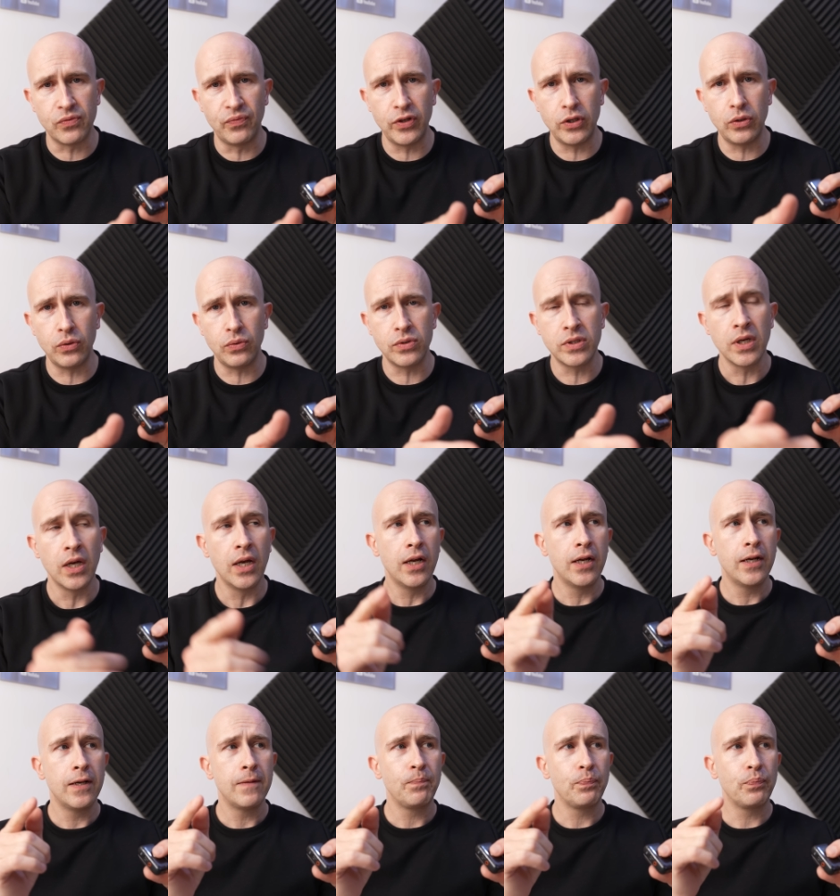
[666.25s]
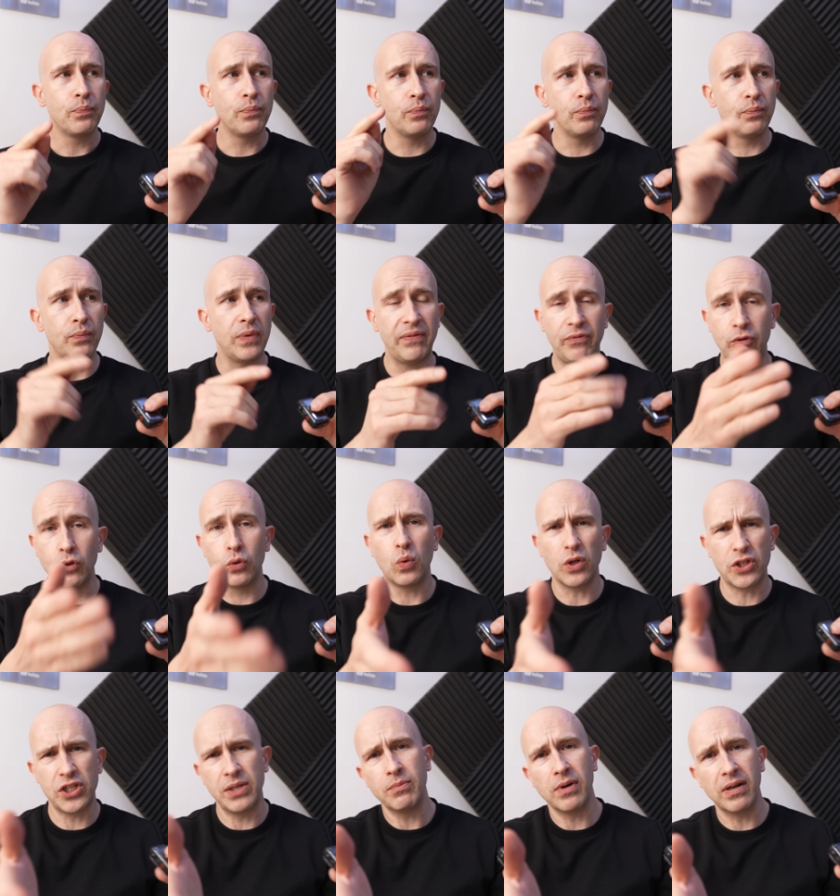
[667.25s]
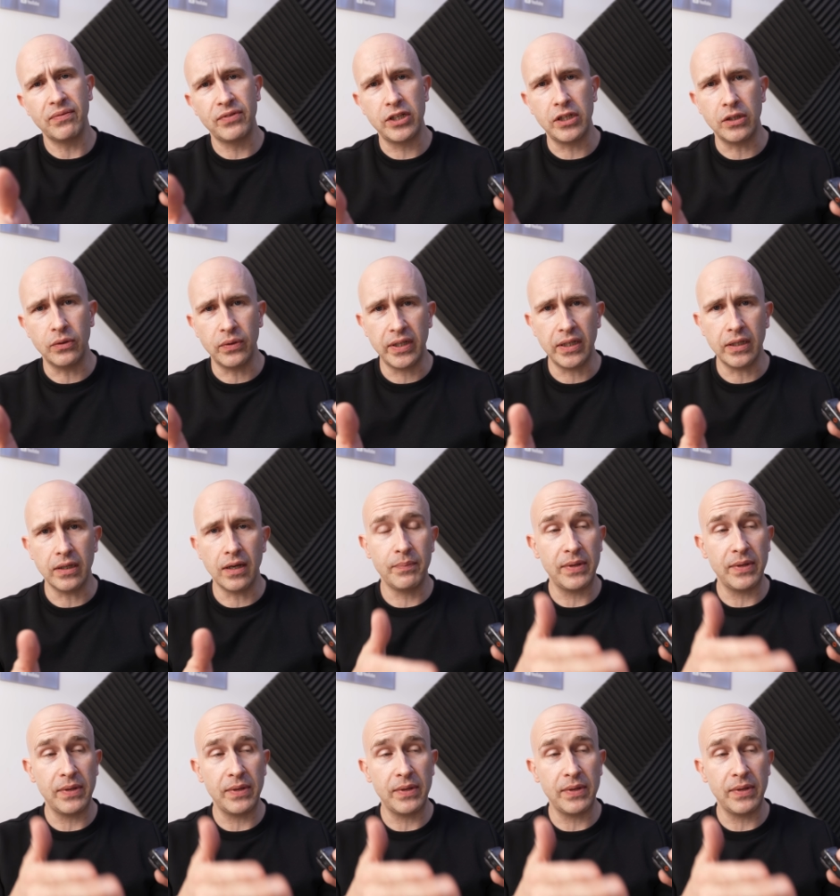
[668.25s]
views if you're watching my video here.